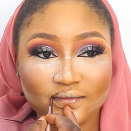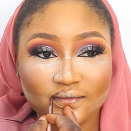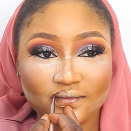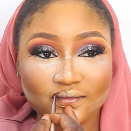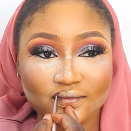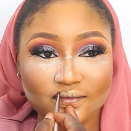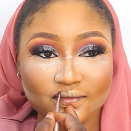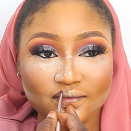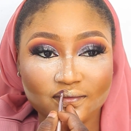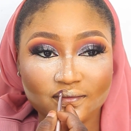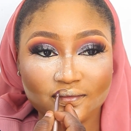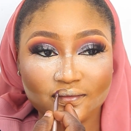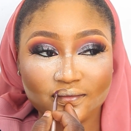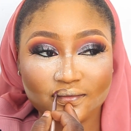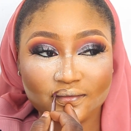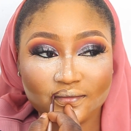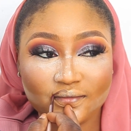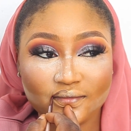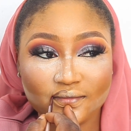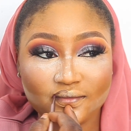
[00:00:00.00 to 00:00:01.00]

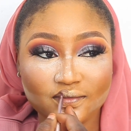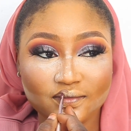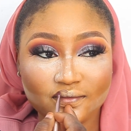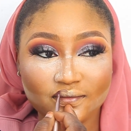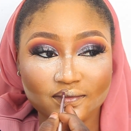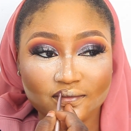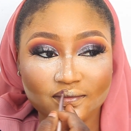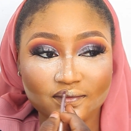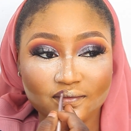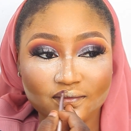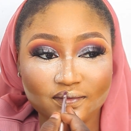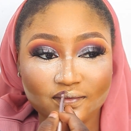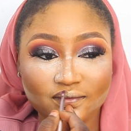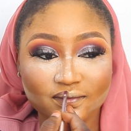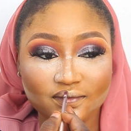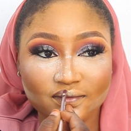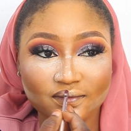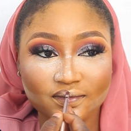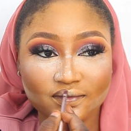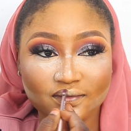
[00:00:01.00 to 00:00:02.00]

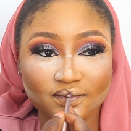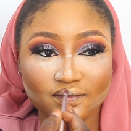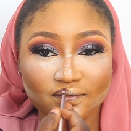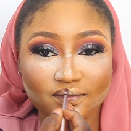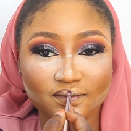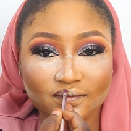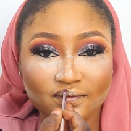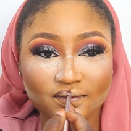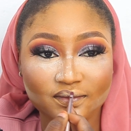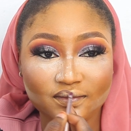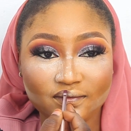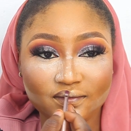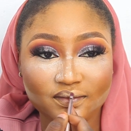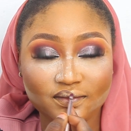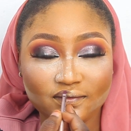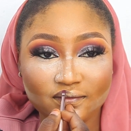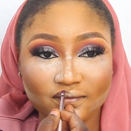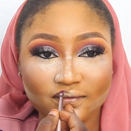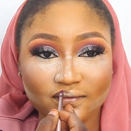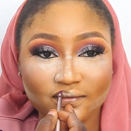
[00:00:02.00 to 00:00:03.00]

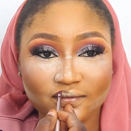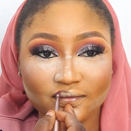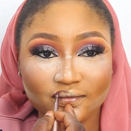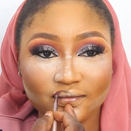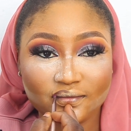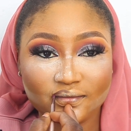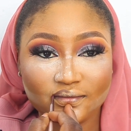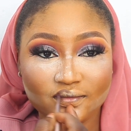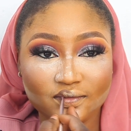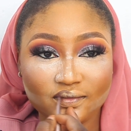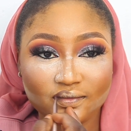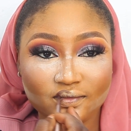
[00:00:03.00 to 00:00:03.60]
No one is speaking in this clip.